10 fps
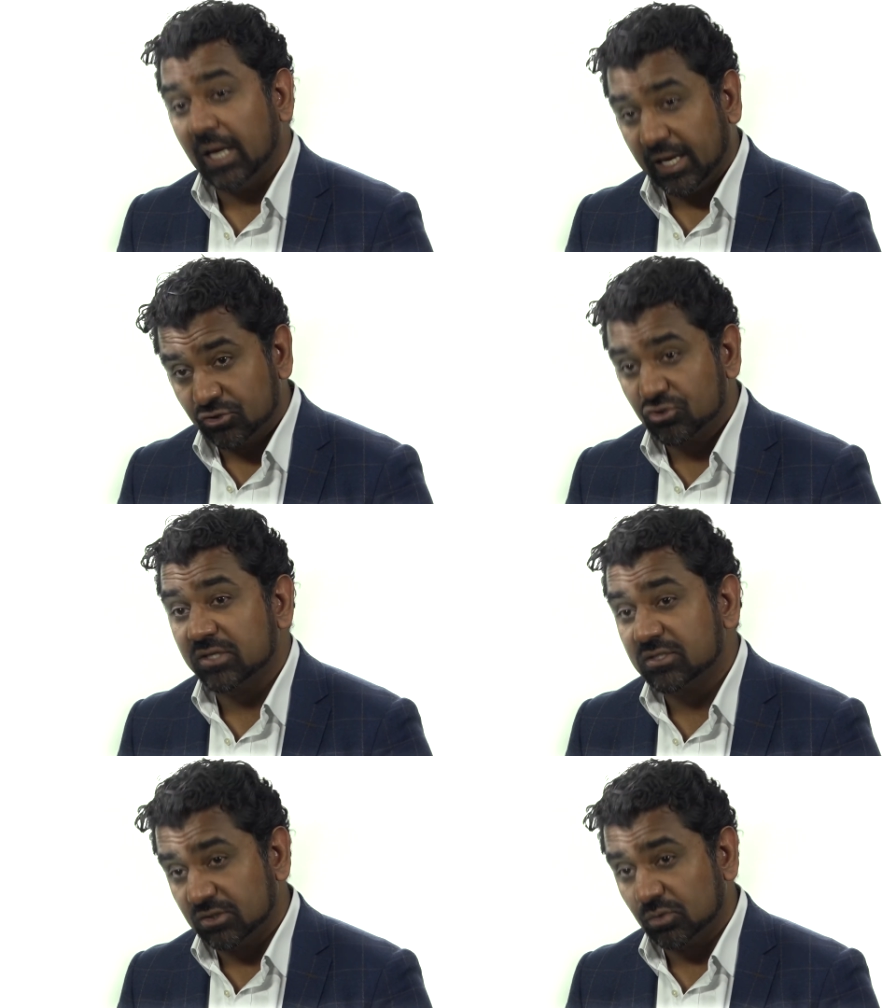and
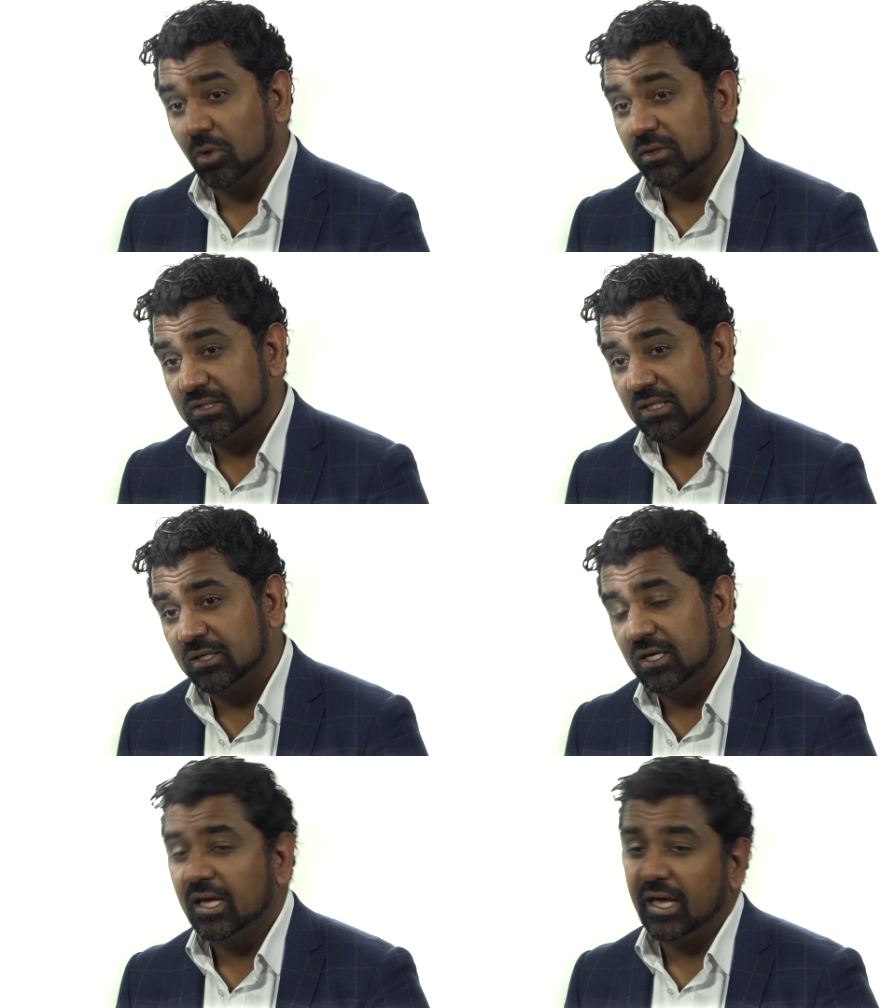trust and
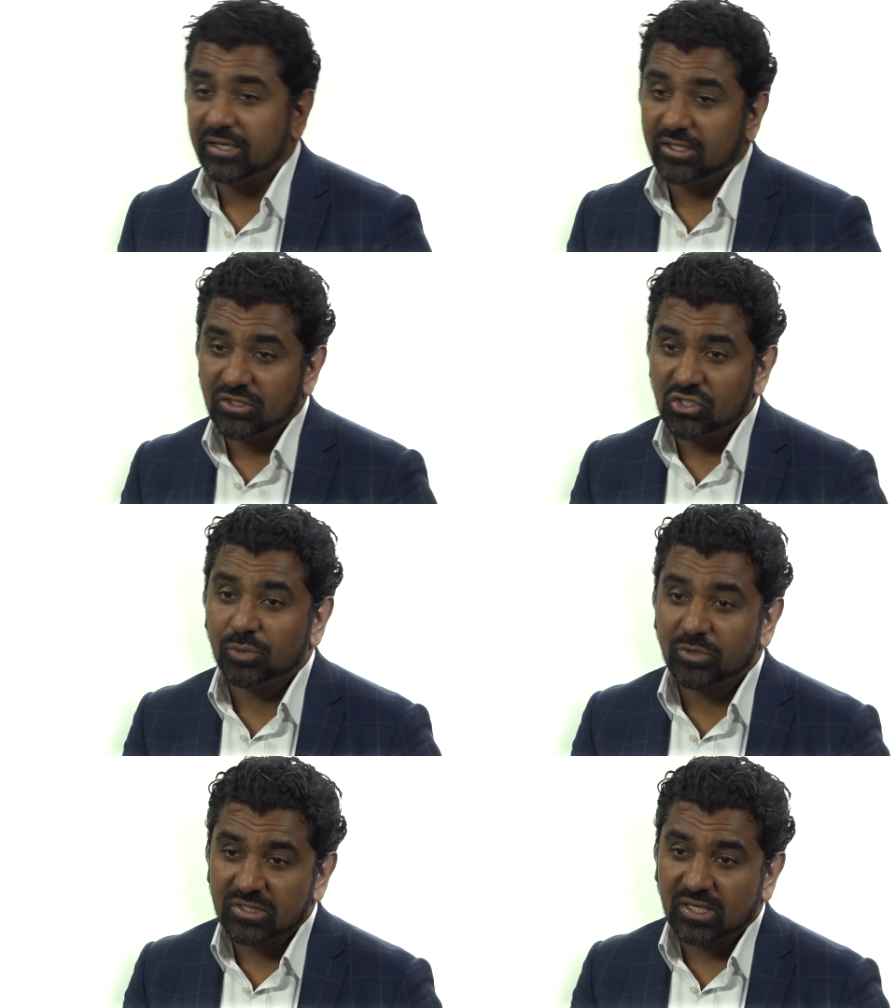quality, and
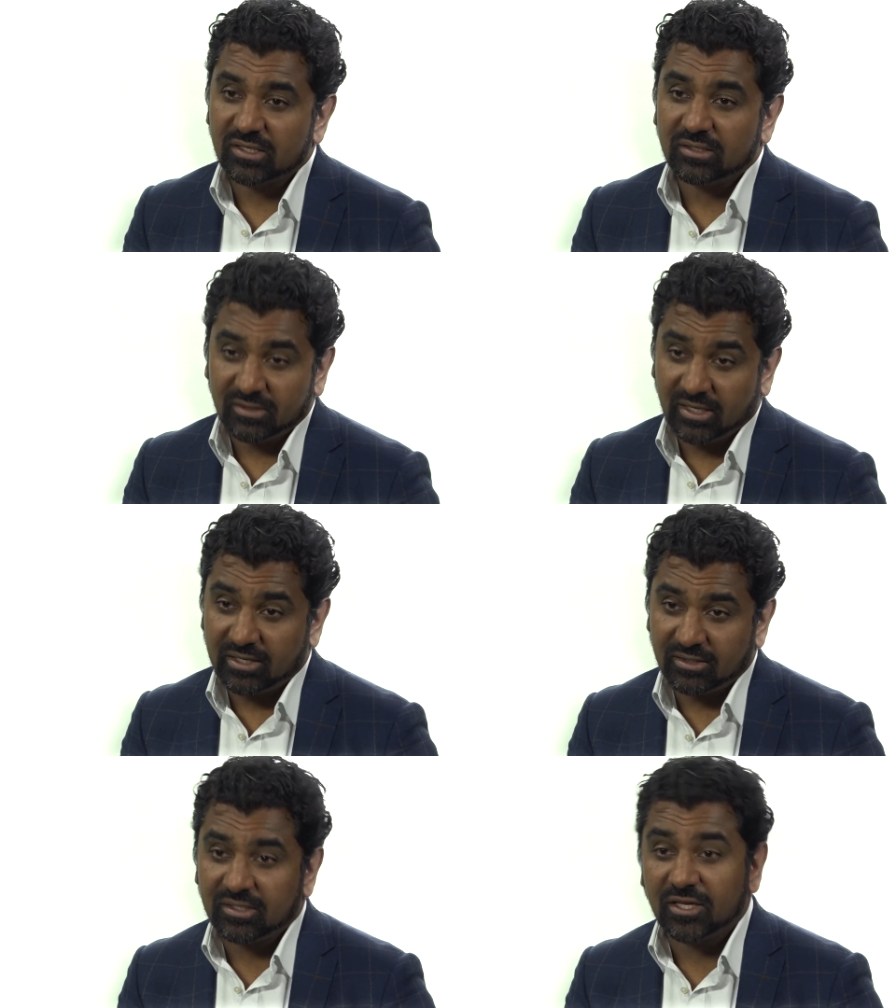consumers
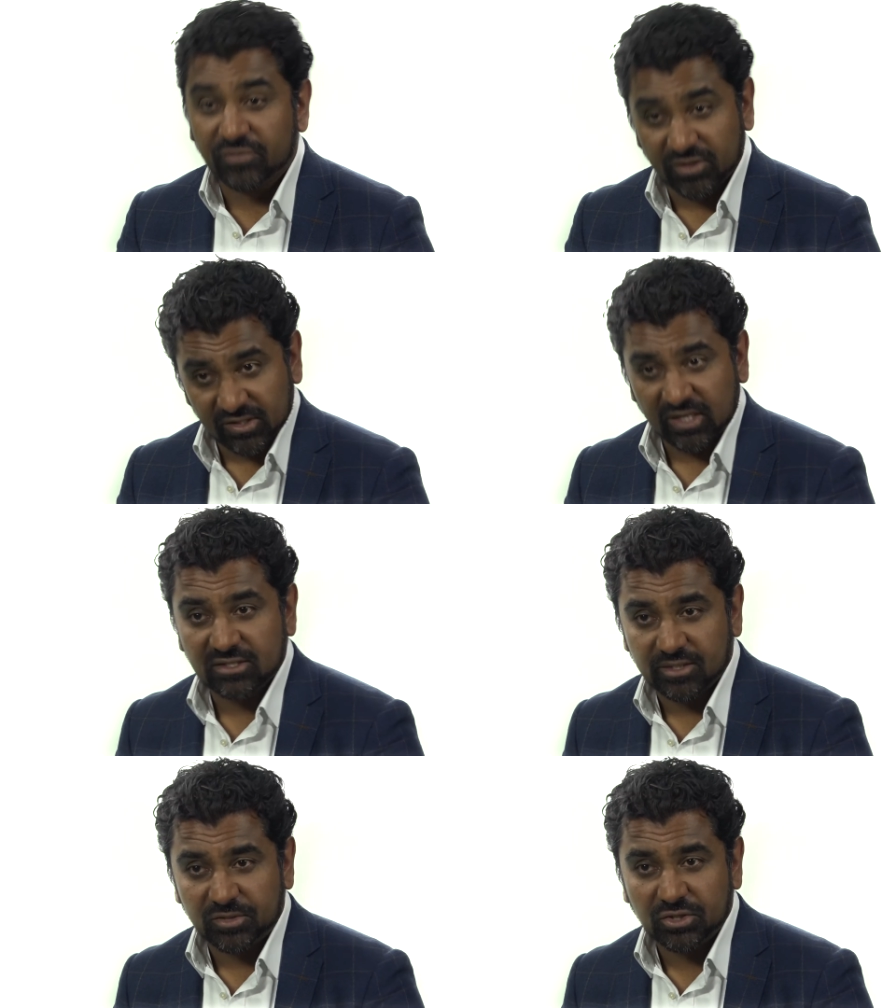can give their
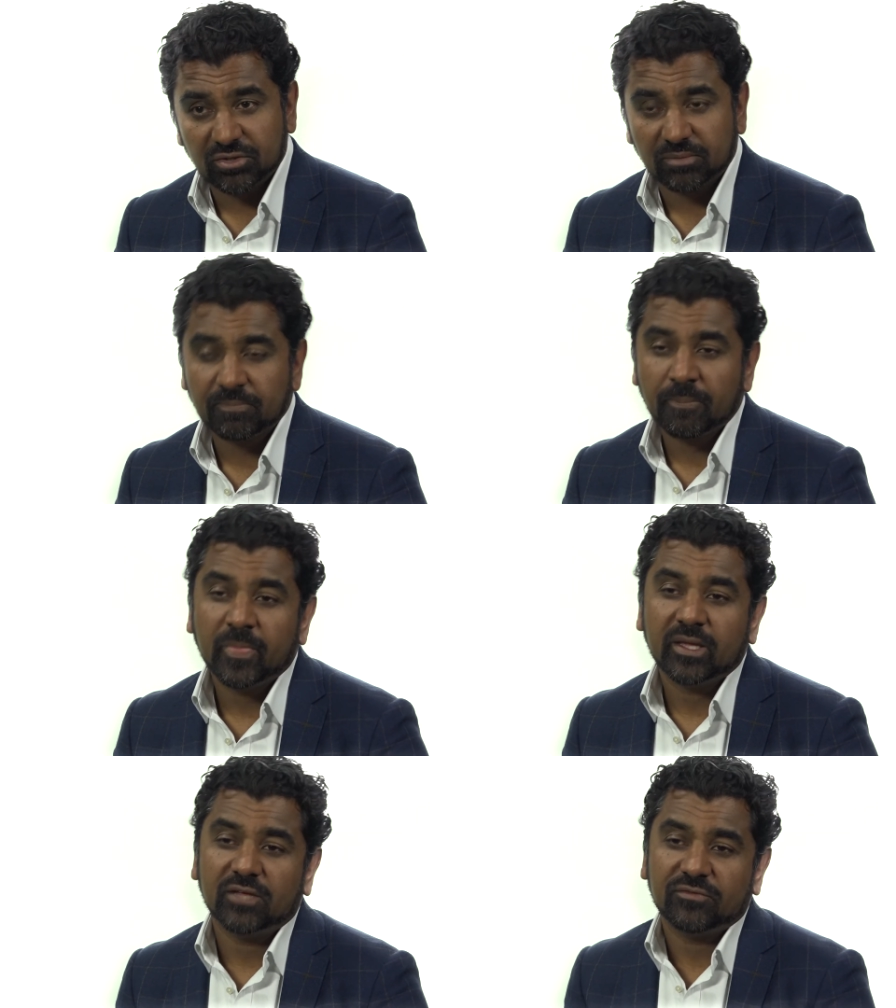custom to them
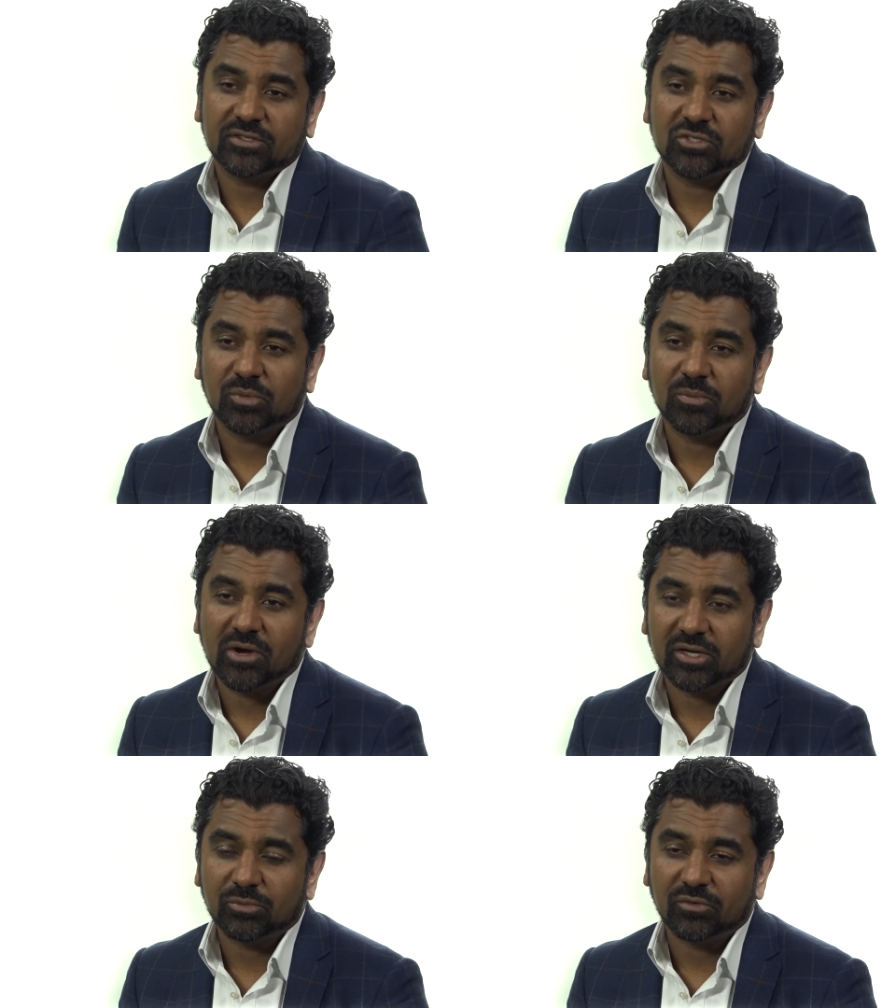if the
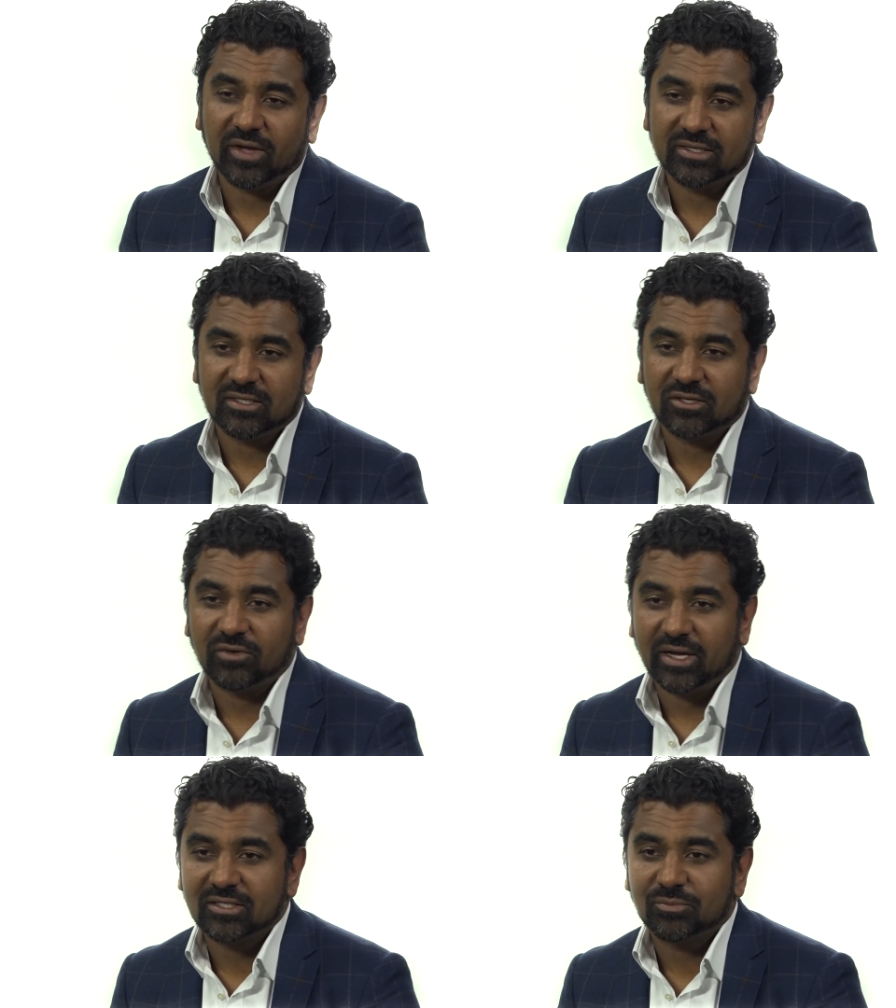supermarket provides the
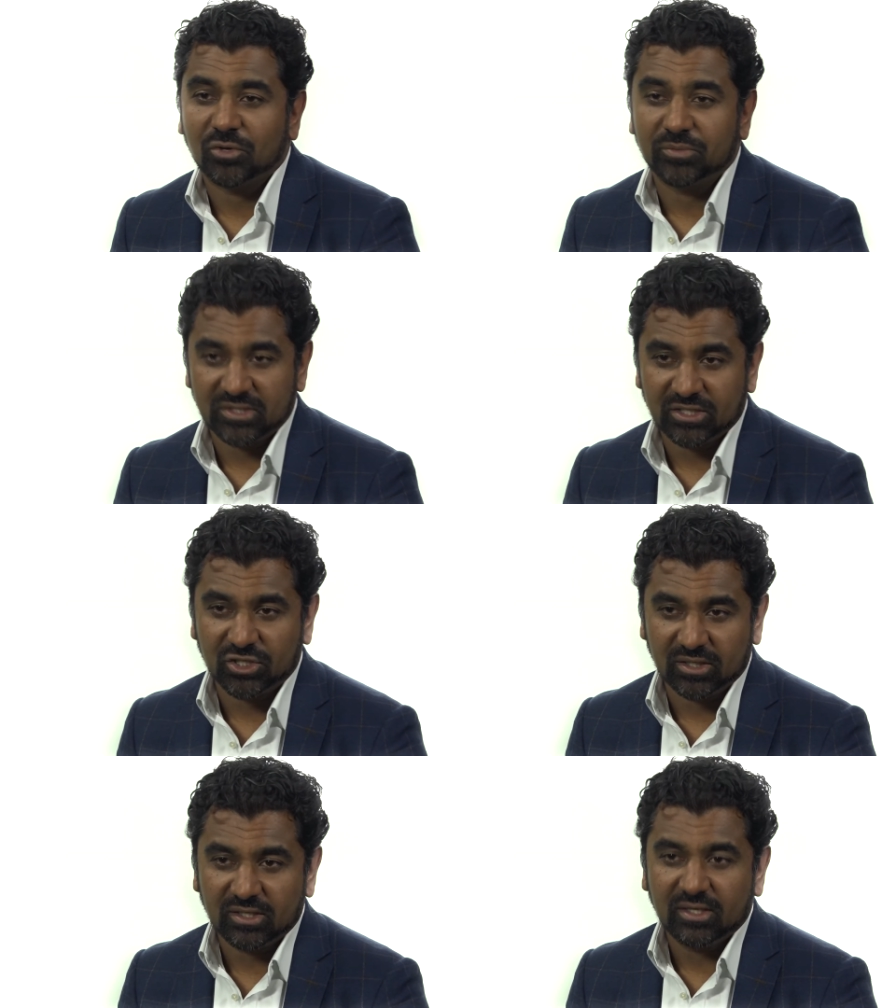correct
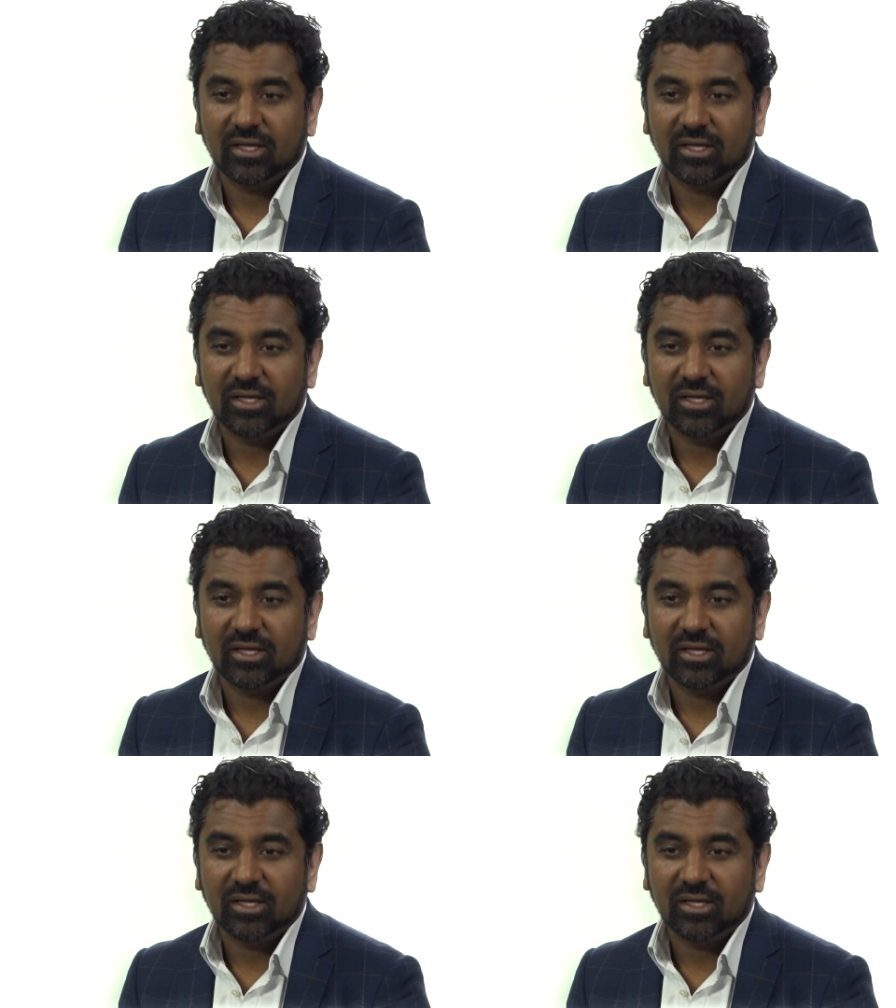proposition.